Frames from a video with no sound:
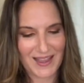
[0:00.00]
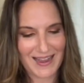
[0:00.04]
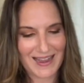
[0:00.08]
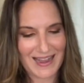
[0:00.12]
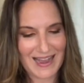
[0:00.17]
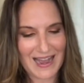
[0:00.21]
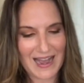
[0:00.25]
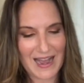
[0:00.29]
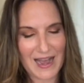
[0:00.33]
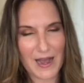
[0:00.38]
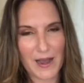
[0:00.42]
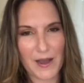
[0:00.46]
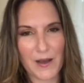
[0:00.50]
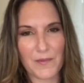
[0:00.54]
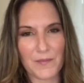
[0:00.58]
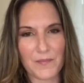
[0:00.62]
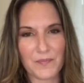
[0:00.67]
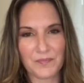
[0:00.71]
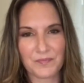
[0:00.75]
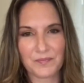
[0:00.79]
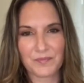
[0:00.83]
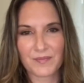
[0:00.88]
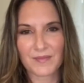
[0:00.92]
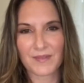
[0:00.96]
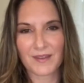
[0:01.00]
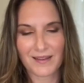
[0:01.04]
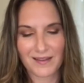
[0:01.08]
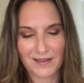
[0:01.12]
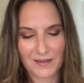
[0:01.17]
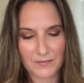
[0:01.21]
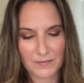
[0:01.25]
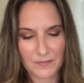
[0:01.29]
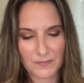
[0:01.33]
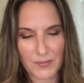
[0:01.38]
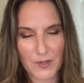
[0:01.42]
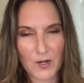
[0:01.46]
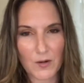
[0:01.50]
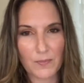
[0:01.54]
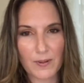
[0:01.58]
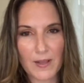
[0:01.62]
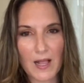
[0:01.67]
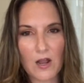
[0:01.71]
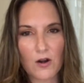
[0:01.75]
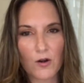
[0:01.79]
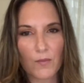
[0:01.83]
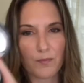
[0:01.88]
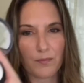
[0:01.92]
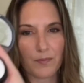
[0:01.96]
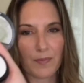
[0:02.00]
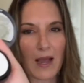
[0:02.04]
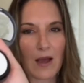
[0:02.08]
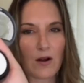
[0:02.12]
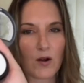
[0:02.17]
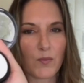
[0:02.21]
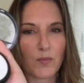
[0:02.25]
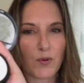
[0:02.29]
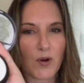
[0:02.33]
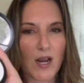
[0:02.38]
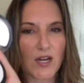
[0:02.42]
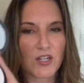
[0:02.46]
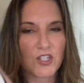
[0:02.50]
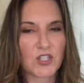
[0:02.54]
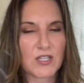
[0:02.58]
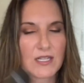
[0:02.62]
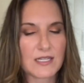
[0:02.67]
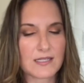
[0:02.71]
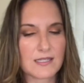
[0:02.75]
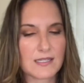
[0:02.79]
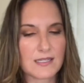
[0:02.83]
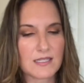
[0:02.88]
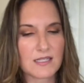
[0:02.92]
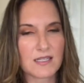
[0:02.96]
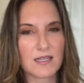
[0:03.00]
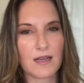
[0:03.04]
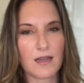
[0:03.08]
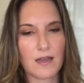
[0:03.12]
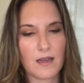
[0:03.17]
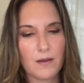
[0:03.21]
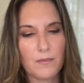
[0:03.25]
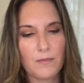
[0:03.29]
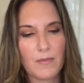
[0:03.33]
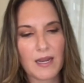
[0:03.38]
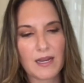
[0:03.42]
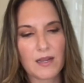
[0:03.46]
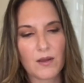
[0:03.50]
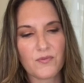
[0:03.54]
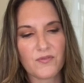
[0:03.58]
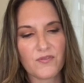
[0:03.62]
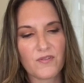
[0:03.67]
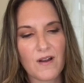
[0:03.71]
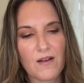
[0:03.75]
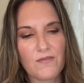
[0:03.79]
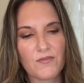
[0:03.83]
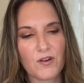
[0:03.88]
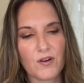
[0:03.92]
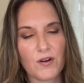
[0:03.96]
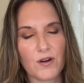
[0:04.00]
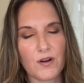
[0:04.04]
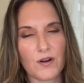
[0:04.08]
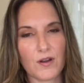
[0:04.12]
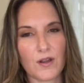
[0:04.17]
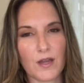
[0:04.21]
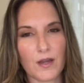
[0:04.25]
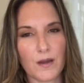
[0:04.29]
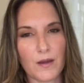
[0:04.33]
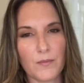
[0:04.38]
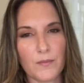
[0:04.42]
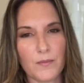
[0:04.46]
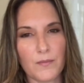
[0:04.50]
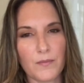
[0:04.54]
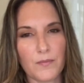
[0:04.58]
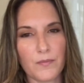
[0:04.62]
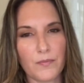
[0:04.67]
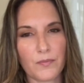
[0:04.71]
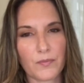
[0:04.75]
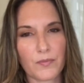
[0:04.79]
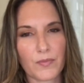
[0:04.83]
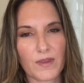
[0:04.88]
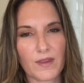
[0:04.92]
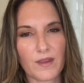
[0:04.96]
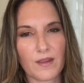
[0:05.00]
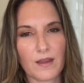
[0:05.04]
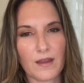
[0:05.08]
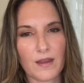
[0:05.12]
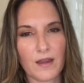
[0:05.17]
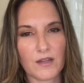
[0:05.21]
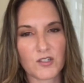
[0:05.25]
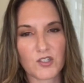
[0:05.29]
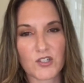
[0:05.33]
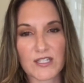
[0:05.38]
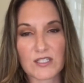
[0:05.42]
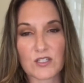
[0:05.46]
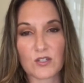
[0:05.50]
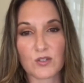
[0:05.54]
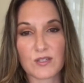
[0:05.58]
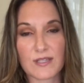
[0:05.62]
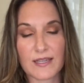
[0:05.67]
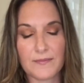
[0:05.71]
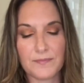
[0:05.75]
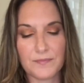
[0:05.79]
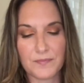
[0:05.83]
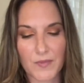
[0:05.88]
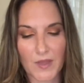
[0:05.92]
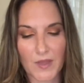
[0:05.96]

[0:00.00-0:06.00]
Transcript: Third powder brush. This is the Makeup Forever translucent.